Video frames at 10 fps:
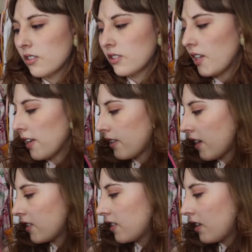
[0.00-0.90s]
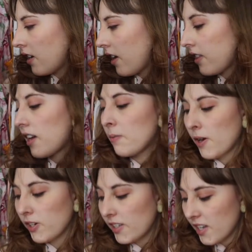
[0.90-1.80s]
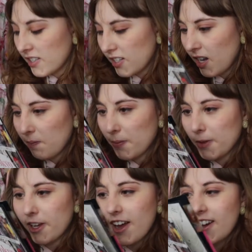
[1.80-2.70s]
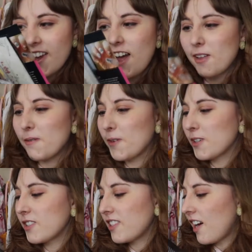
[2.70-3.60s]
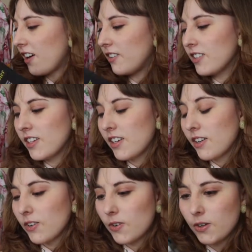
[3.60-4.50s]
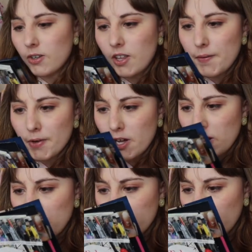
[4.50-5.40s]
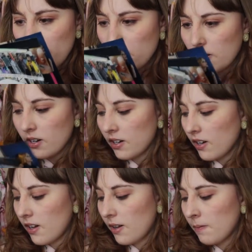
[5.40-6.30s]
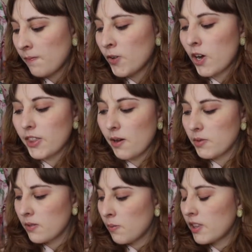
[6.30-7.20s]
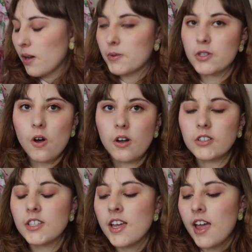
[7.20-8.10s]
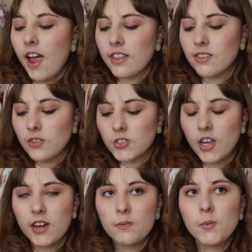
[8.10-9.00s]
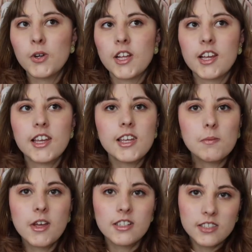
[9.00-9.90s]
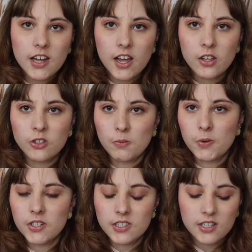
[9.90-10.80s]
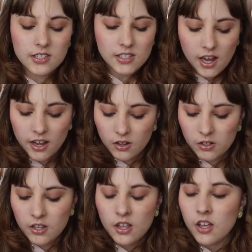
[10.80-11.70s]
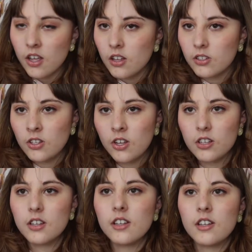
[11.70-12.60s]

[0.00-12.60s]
like apparently that's the name for the kind of California style girl. I forgot about that one. Forgot that was what that was called. And then there's kind of more like a hime style or princess style look.